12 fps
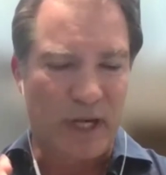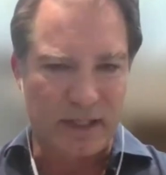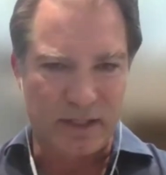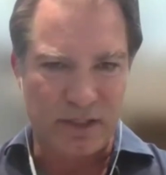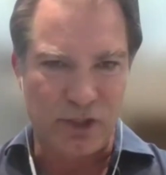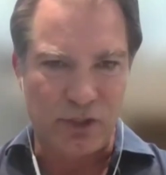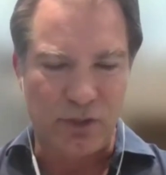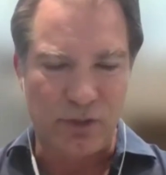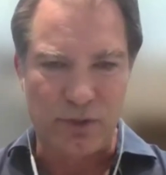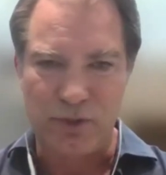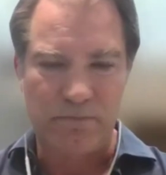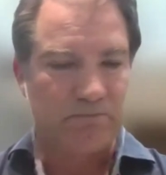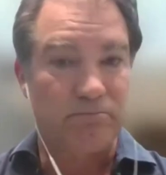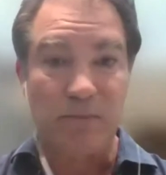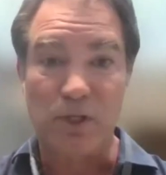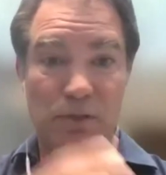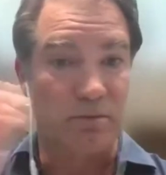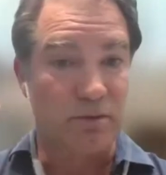practitioners,
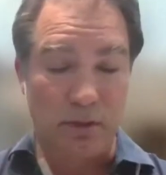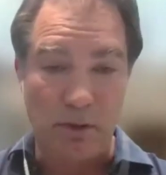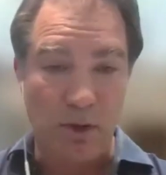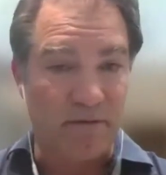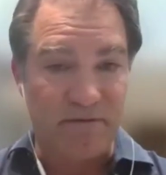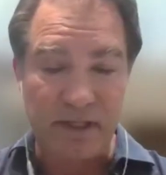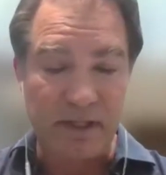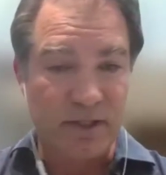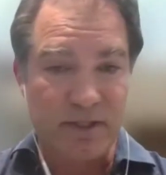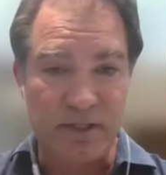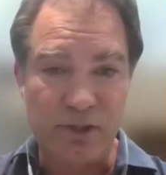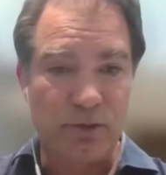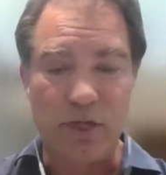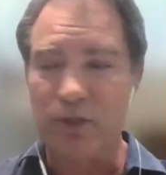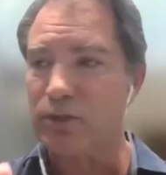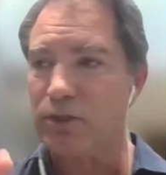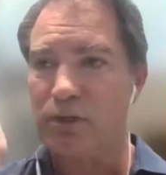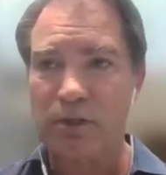a fitness
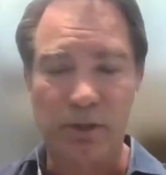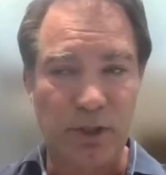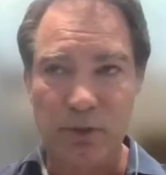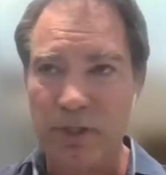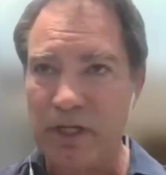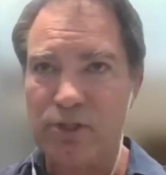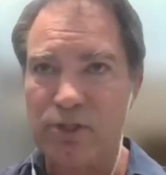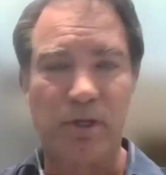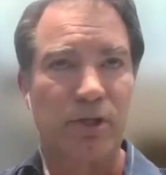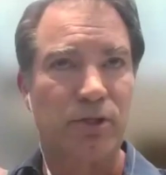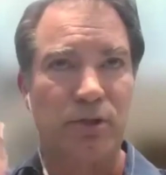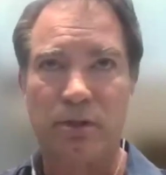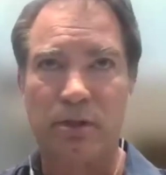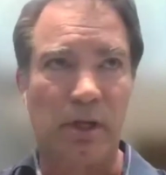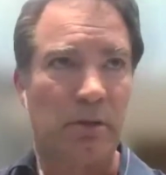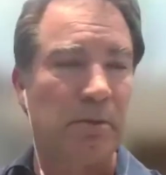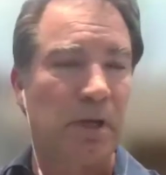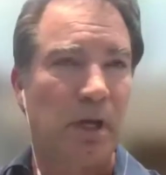instructor, a yoga
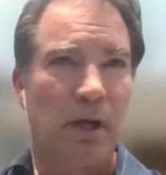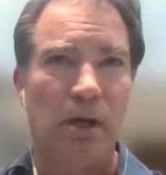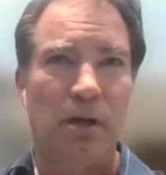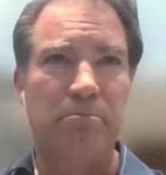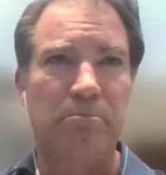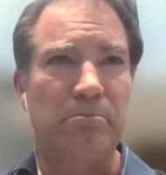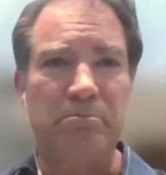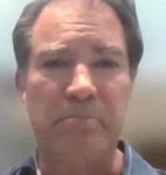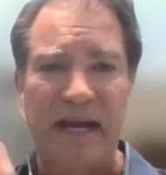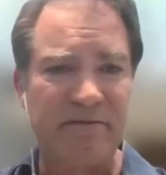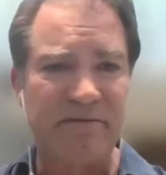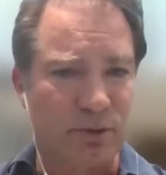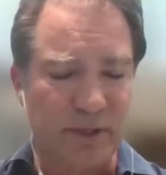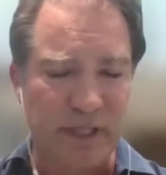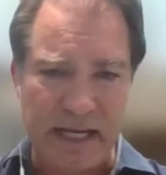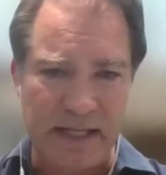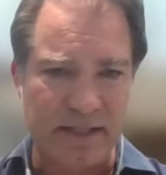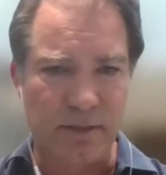instructor,
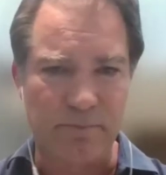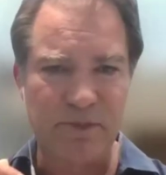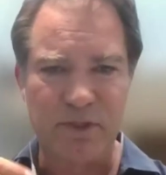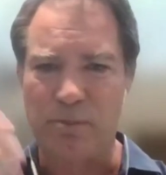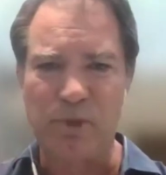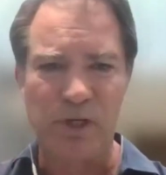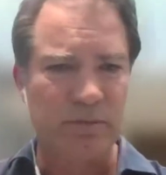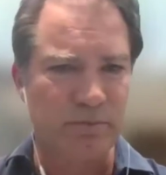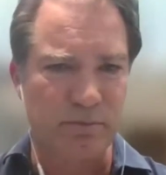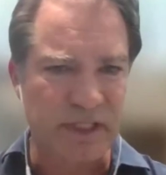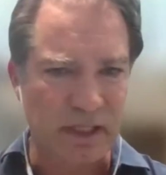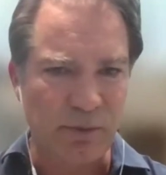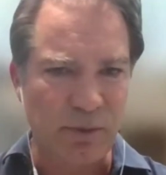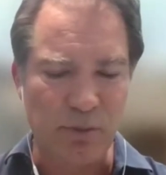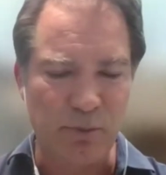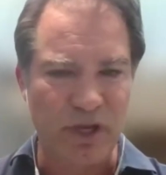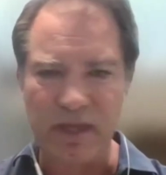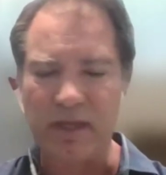mindfulness, someone dealing
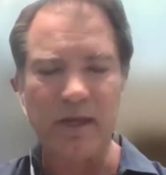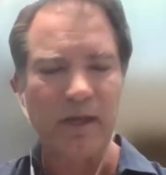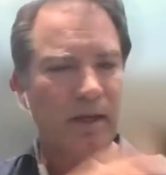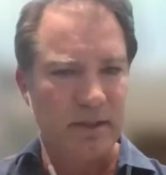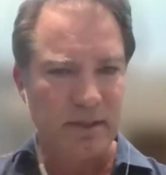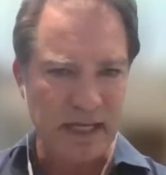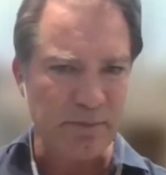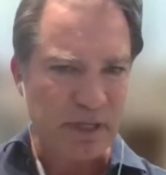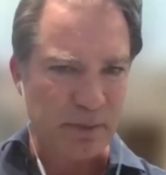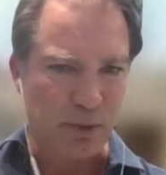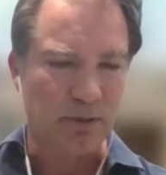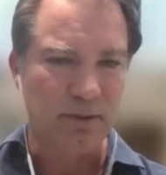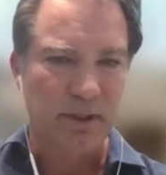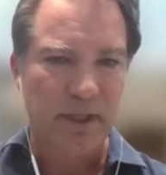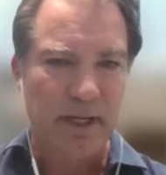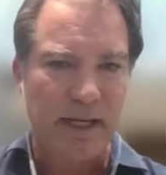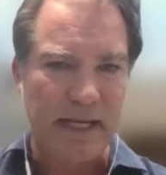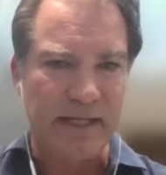with breathing, 10 people
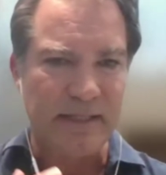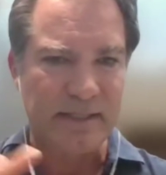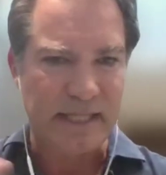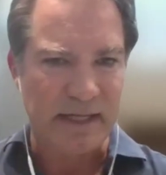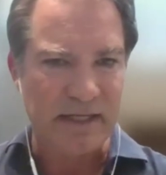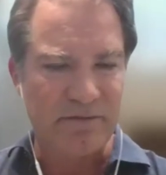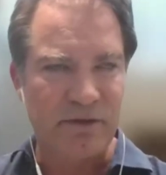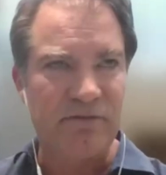in 10